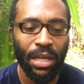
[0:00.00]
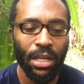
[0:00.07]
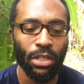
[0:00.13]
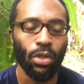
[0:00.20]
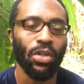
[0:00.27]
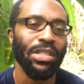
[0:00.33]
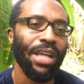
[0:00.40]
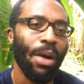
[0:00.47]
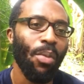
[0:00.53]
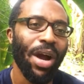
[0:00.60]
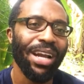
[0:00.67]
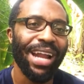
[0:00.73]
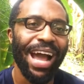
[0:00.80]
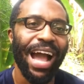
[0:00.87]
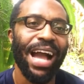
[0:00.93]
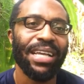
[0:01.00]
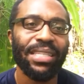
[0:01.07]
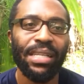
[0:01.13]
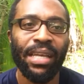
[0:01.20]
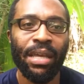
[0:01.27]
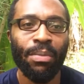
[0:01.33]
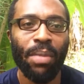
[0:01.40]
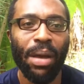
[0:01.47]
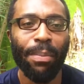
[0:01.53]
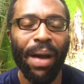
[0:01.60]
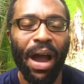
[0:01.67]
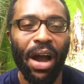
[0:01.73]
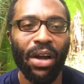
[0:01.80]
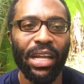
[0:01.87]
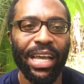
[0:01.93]
So someone asked him
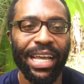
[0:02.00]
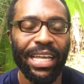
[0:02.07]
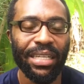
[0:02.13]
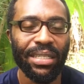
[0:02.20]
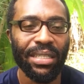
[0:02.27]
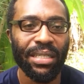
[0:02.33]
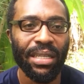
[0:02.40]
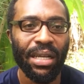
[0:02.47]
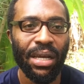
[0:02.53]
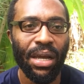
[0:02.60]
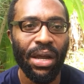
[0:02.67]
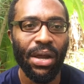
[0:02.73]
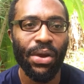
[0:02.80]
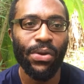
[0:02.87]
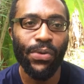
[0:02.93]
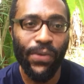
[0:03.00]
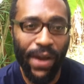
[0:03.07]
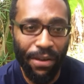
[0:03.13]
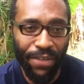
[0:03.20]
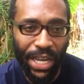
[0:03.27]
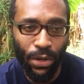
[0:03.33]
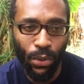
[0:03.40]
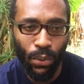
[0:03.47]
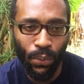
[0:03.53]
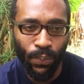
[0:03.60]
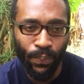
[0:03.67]
about his revenue,